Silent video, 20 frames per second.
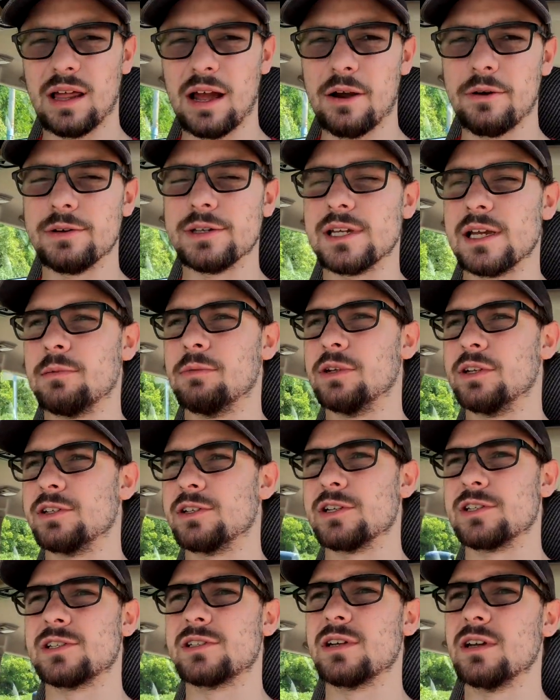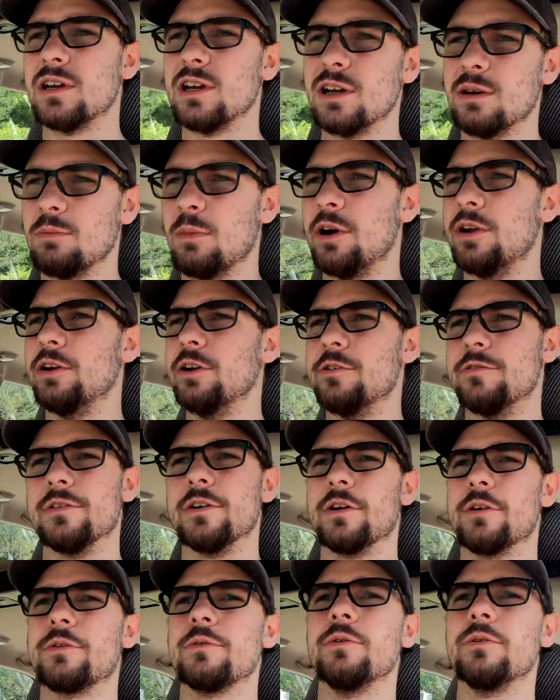I was able to just
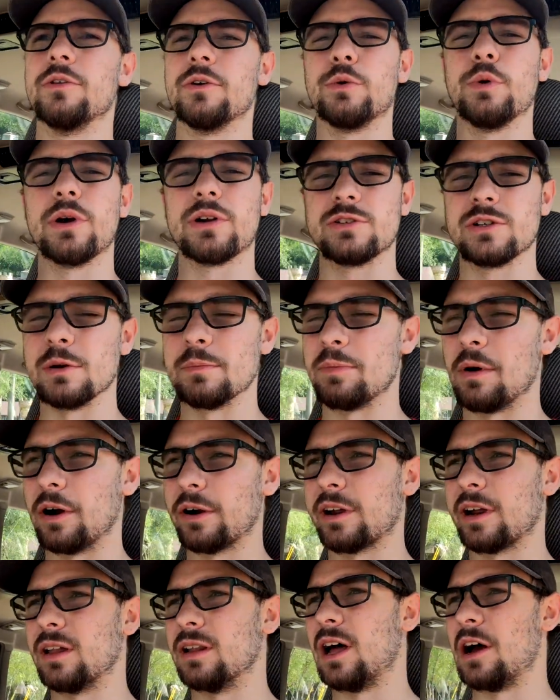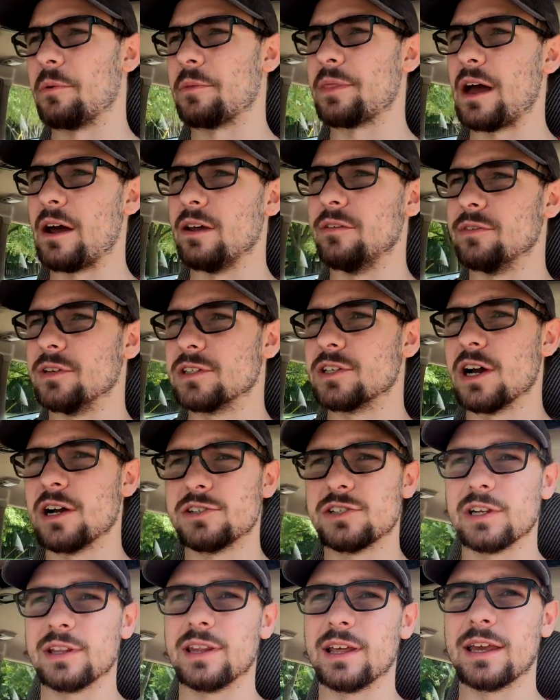maneuver through the Quick Trip parking lot without even
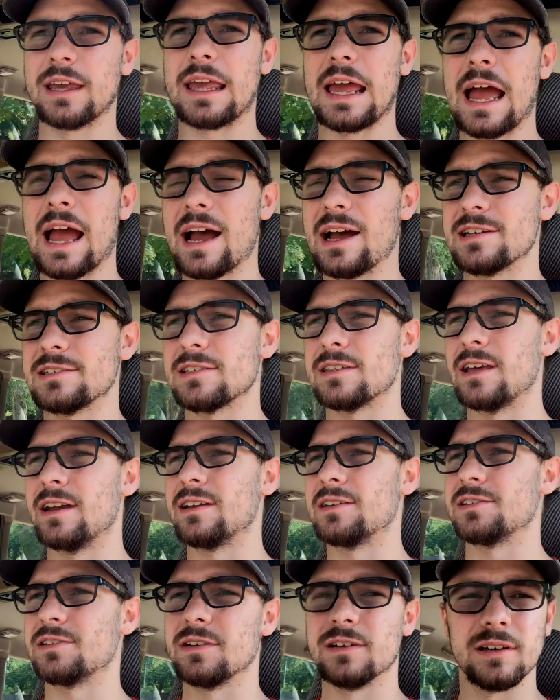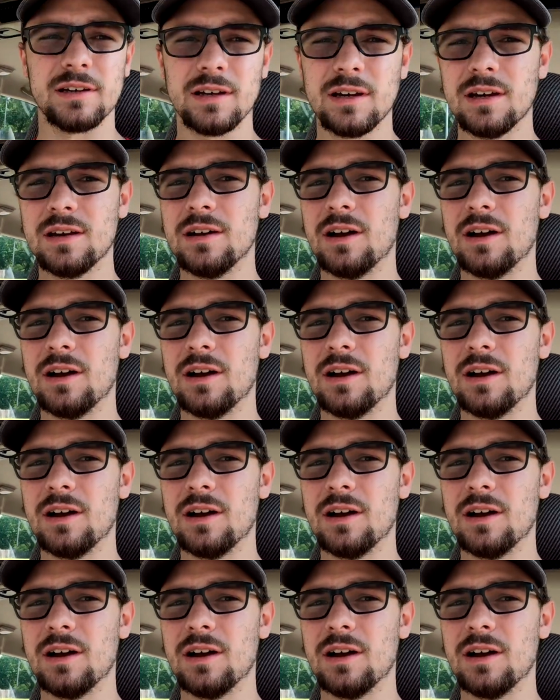touching the gas, thanks to